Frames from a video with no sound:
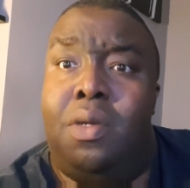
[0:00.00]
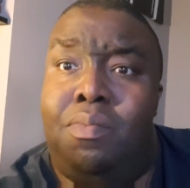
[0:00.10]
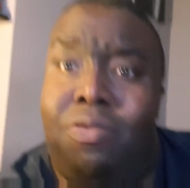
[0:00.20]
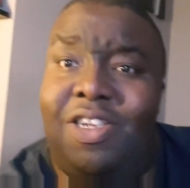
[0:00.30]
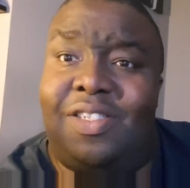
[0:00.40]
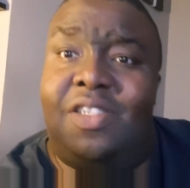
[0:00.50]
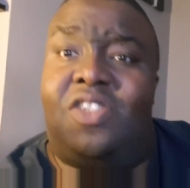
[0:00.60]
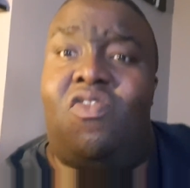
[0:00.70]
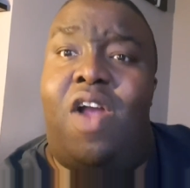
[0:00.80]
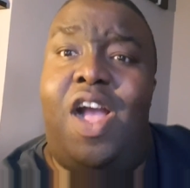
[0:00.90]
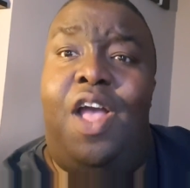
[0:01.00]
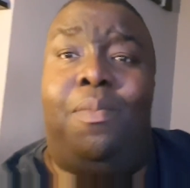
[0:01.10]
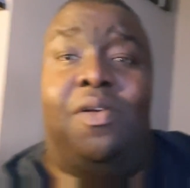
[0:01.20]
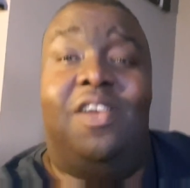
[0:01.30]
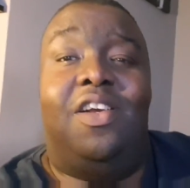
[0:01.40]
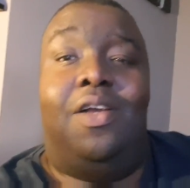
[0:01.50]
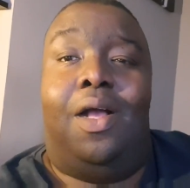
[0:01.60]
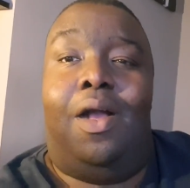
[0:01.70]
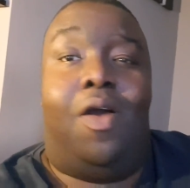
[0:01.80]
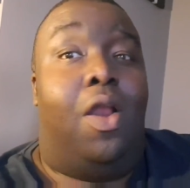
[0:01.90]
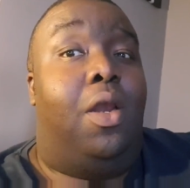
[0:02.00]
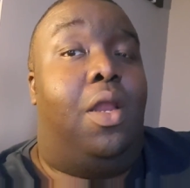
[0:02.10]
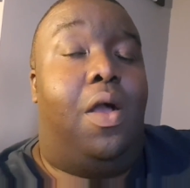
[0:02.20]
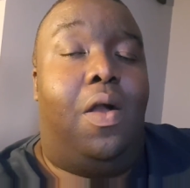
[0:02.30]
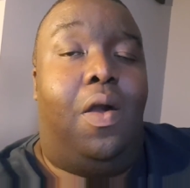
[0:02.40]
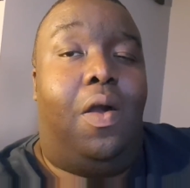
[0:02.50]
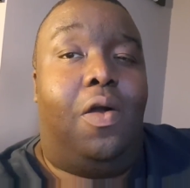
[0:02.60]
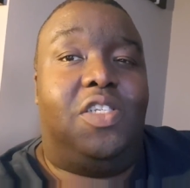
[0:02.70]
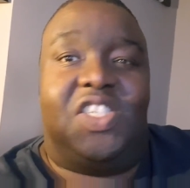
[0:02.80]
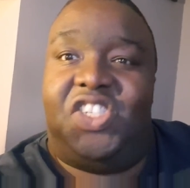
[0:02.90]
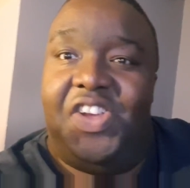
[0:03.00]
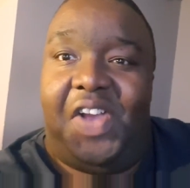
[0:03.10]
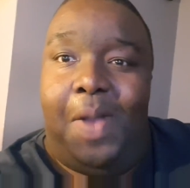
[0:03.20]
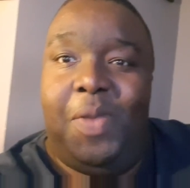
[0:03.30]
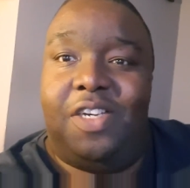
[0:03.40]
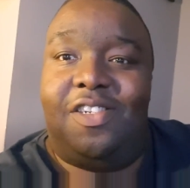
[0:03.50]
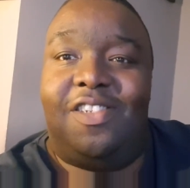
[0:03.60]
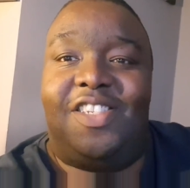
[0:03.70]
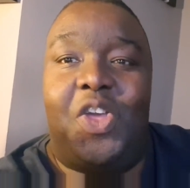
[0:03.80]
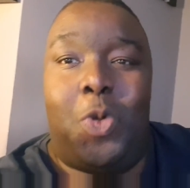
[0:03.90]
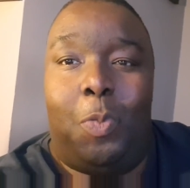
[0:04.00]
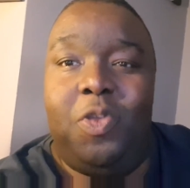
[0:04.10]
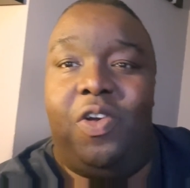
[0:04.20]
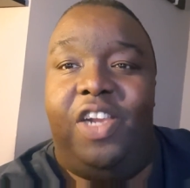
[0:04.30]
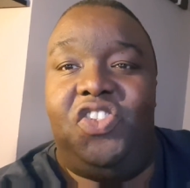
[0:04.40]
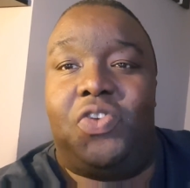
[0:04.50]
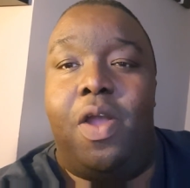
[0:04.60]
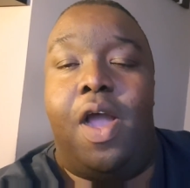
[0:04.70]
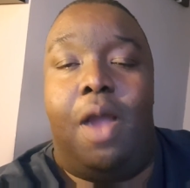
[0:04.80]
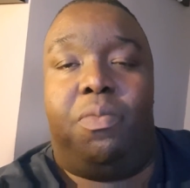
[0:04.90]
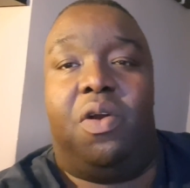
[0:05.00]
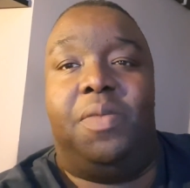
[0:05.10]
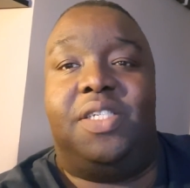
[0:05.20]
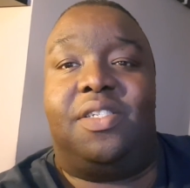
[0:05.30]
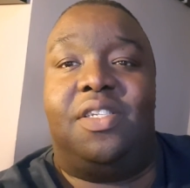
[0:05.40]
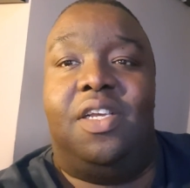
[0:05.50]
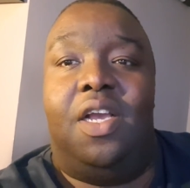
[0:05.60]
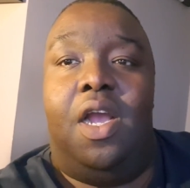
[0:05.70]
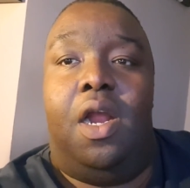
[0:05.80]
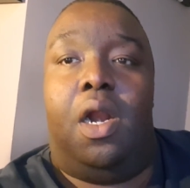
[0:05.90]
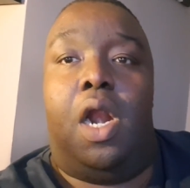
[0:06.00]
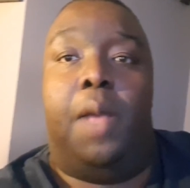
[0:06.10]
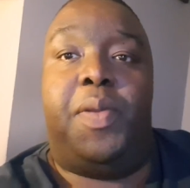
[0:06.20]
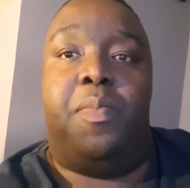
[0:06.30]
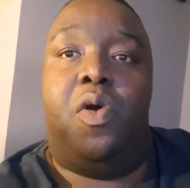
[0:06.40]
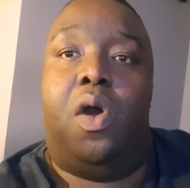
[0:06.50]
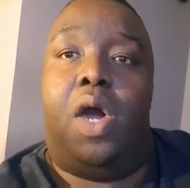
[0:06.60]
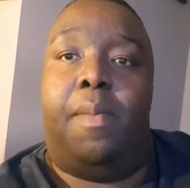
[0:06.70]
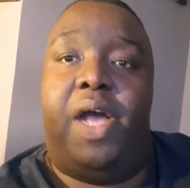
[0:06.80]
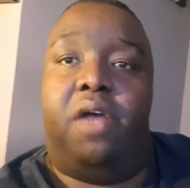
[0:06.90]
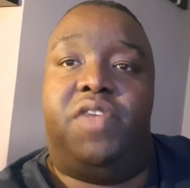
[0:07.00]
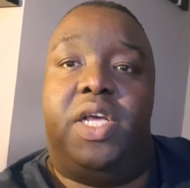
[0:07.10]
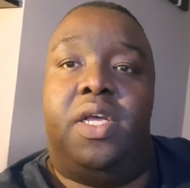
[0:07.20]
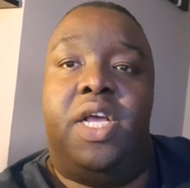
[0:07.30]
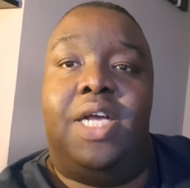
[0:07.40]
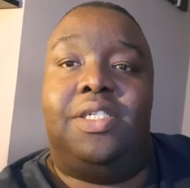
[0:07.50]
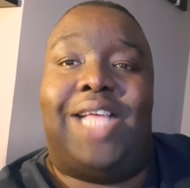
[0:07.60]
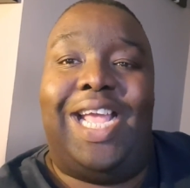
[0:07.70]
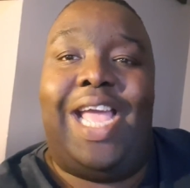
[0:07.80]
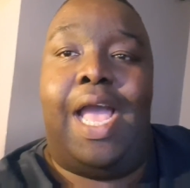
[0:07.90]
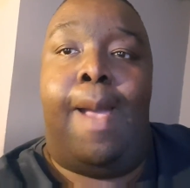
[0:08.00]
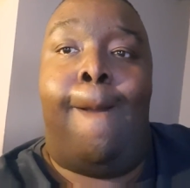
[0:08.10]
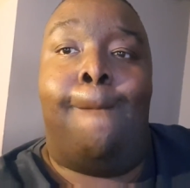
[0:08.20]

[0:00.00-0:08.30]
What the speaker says: Press subscribe. I've got loads of shit coming. So you'll enjoy it, I promise. All right, people, I'm out of here. Take care.